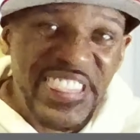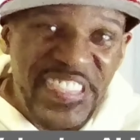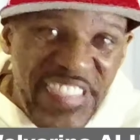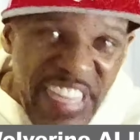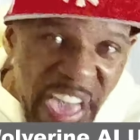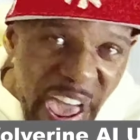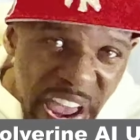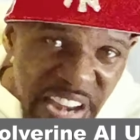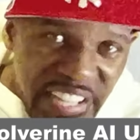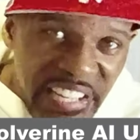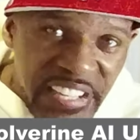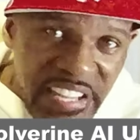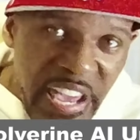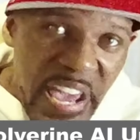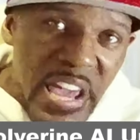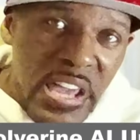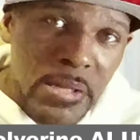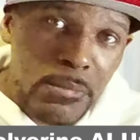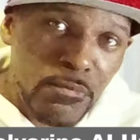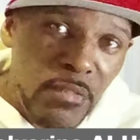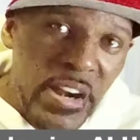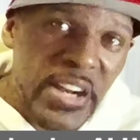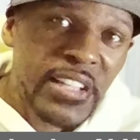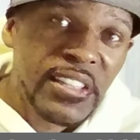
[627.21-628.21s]
that
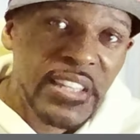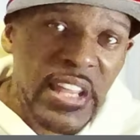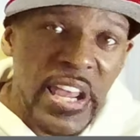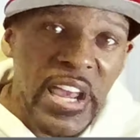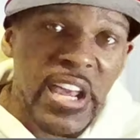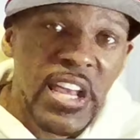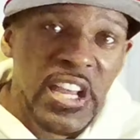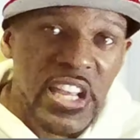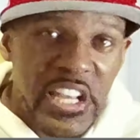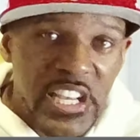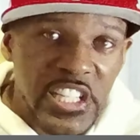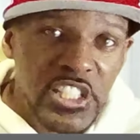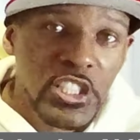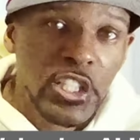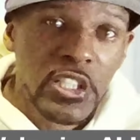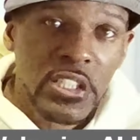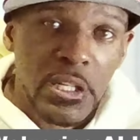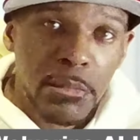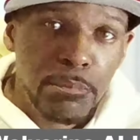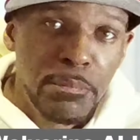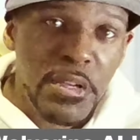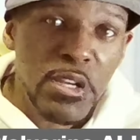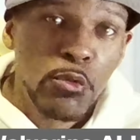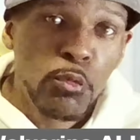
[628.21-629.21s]
game right there is going
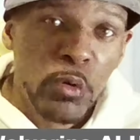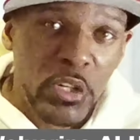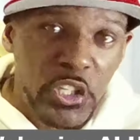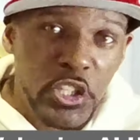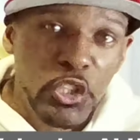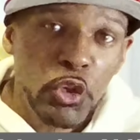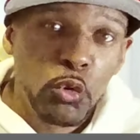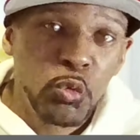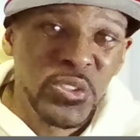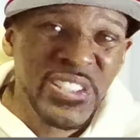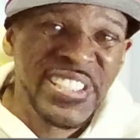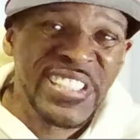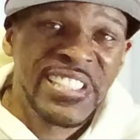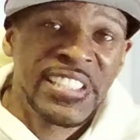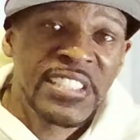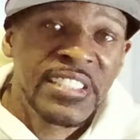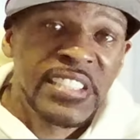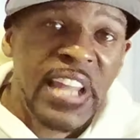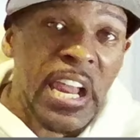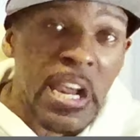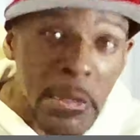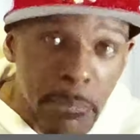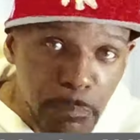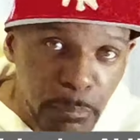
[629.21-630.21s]
to be one of those
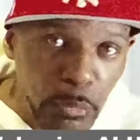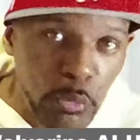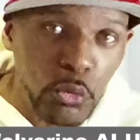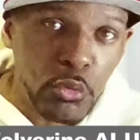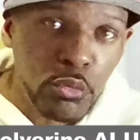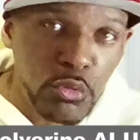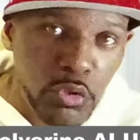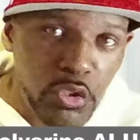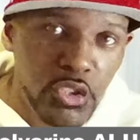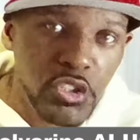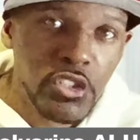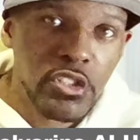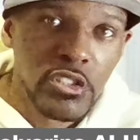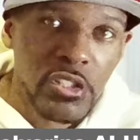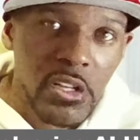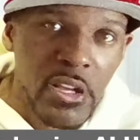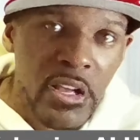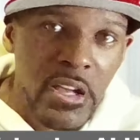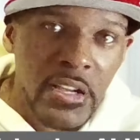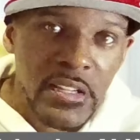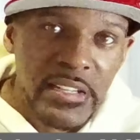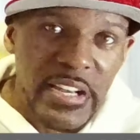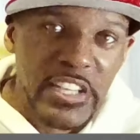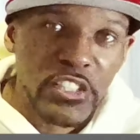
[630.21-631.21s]
staples
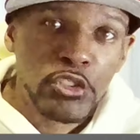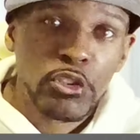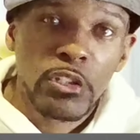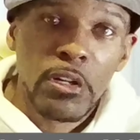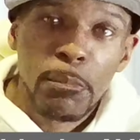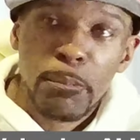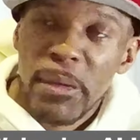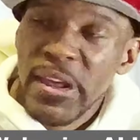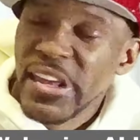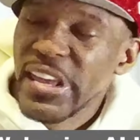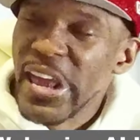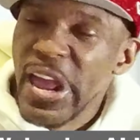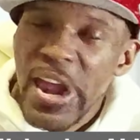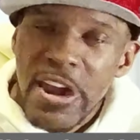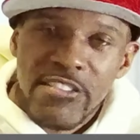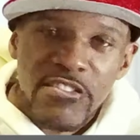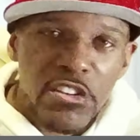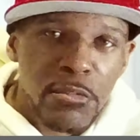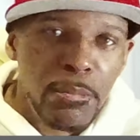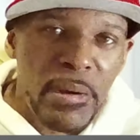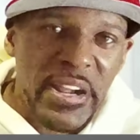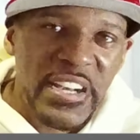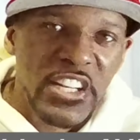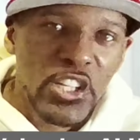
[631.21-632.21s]
that's going to make
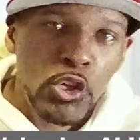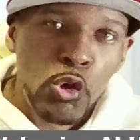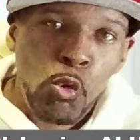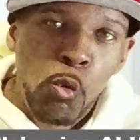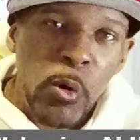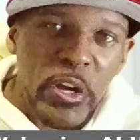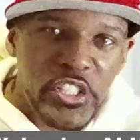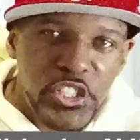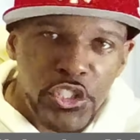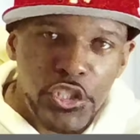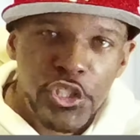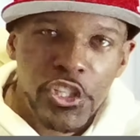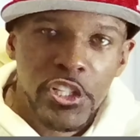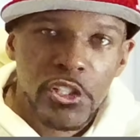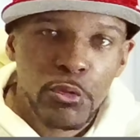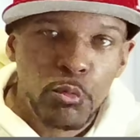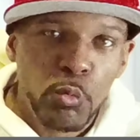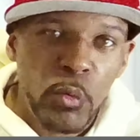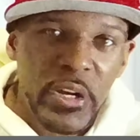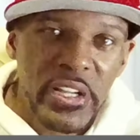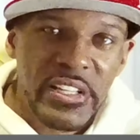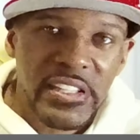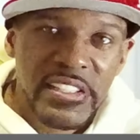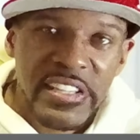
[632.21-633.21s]
everybody question
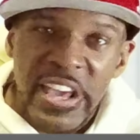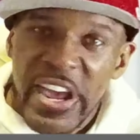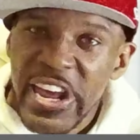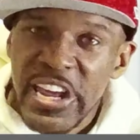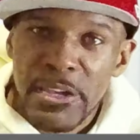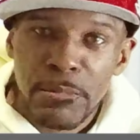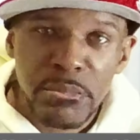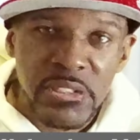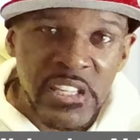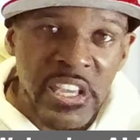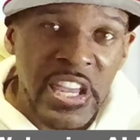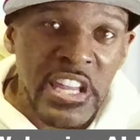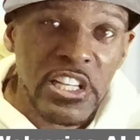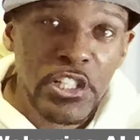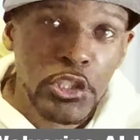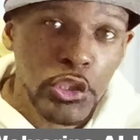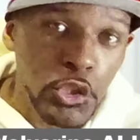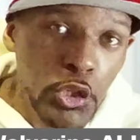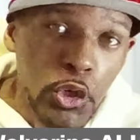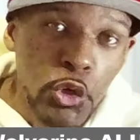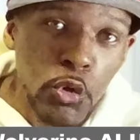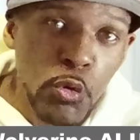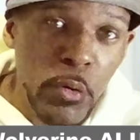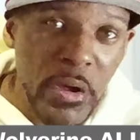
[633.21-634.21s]
what games can
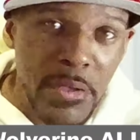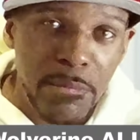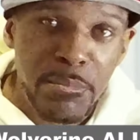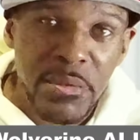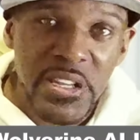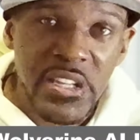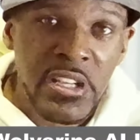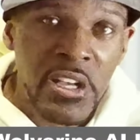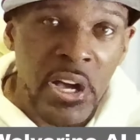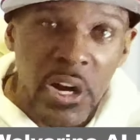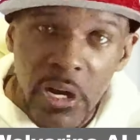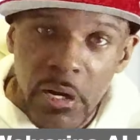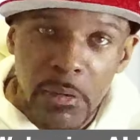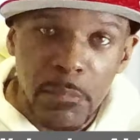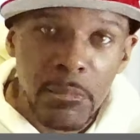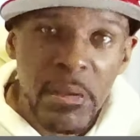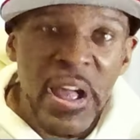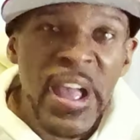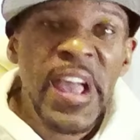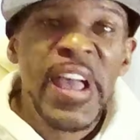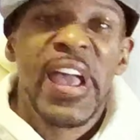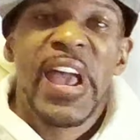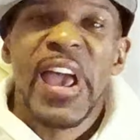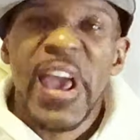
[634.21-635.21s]
do and become
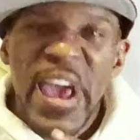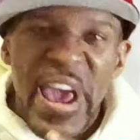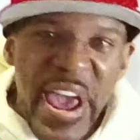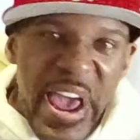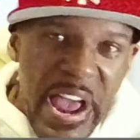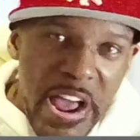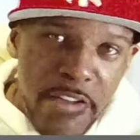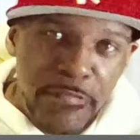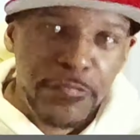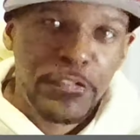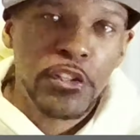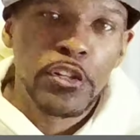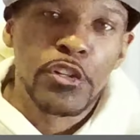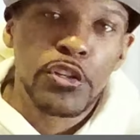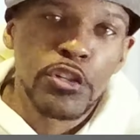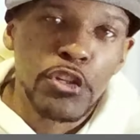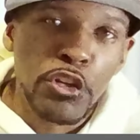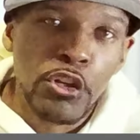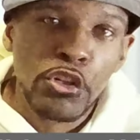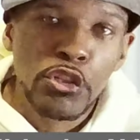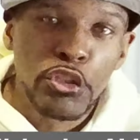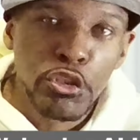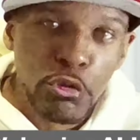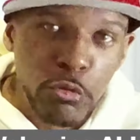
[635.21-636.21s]

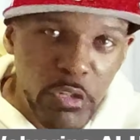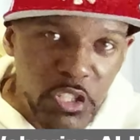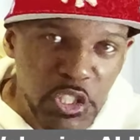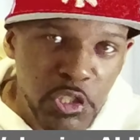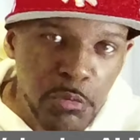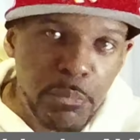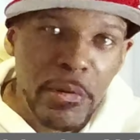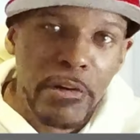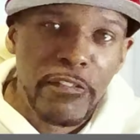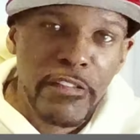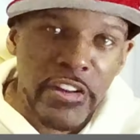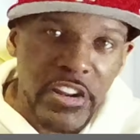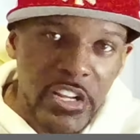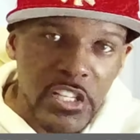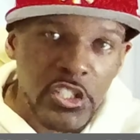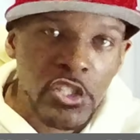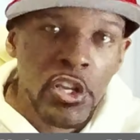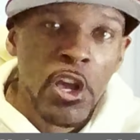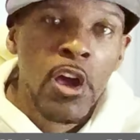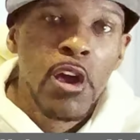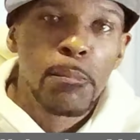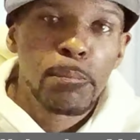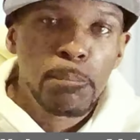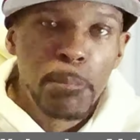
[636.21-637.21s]
after you experience
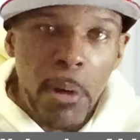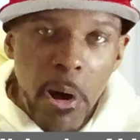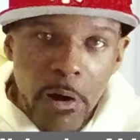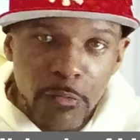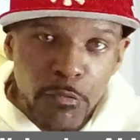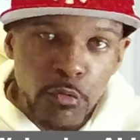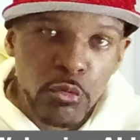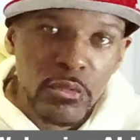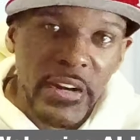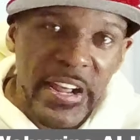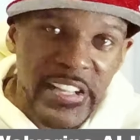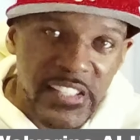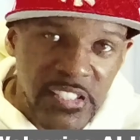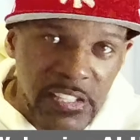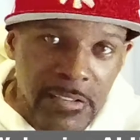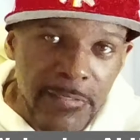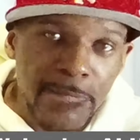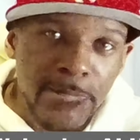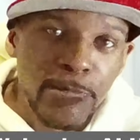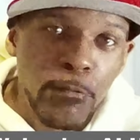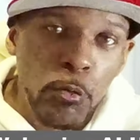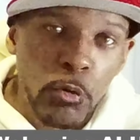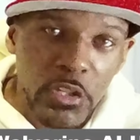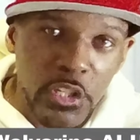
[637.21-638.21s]
Marvel
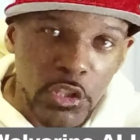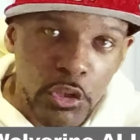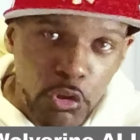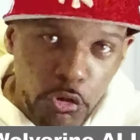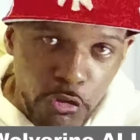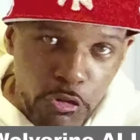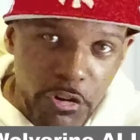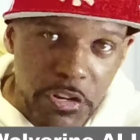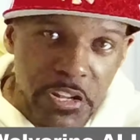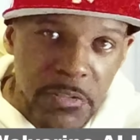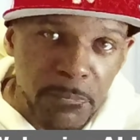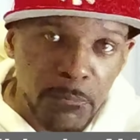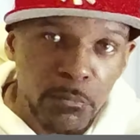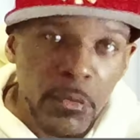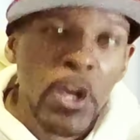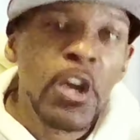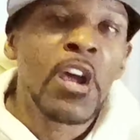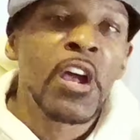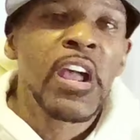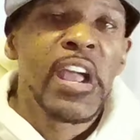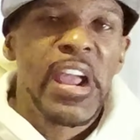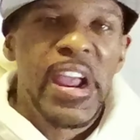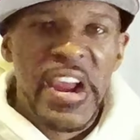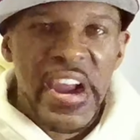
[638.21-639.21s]
1943.
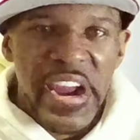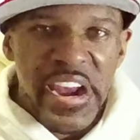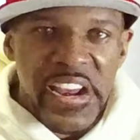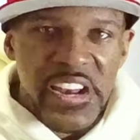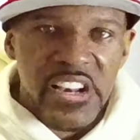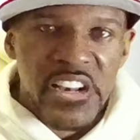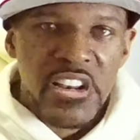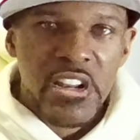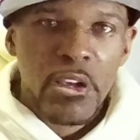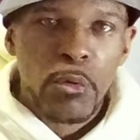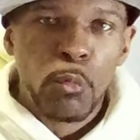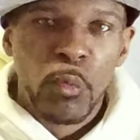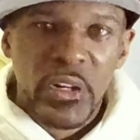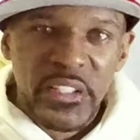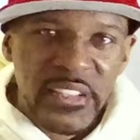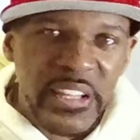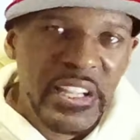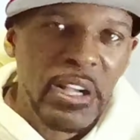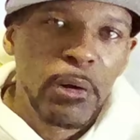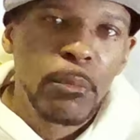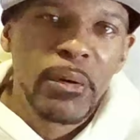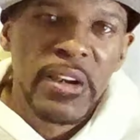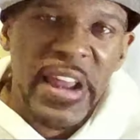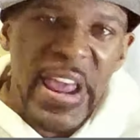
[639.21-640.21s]
And one
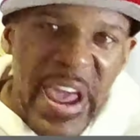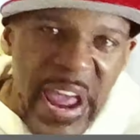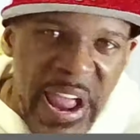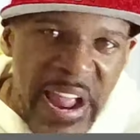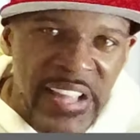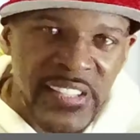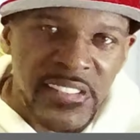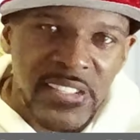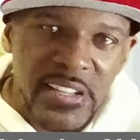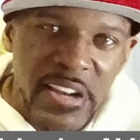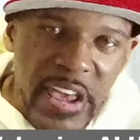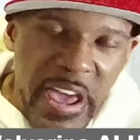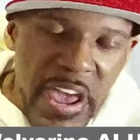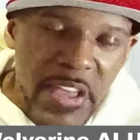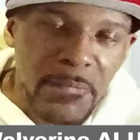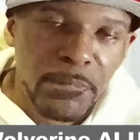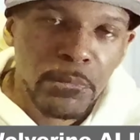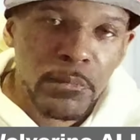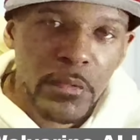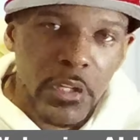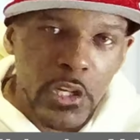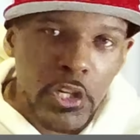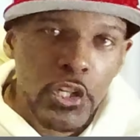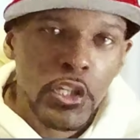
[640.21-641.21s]
thing I want to add to that,
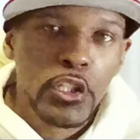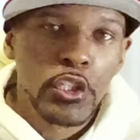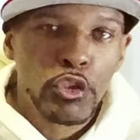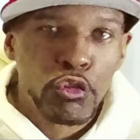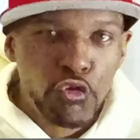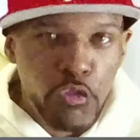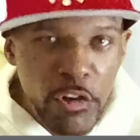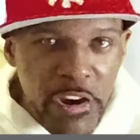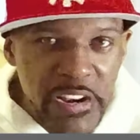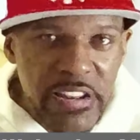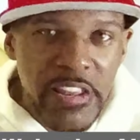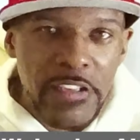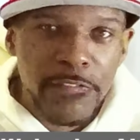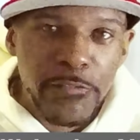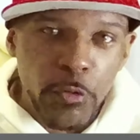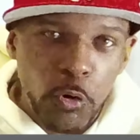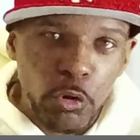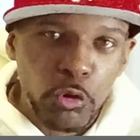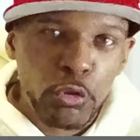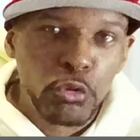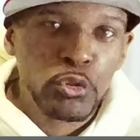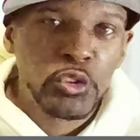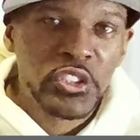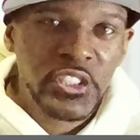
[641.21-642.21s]
Grand Theft
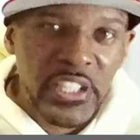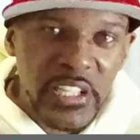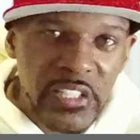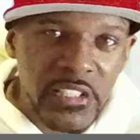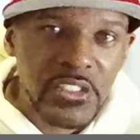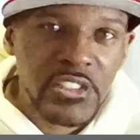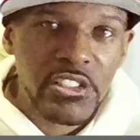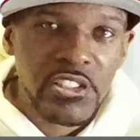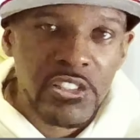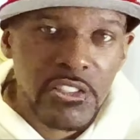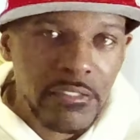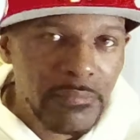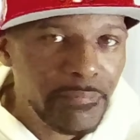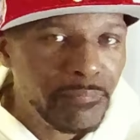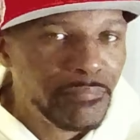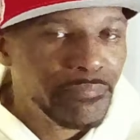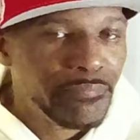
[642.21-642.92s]
Auto 6.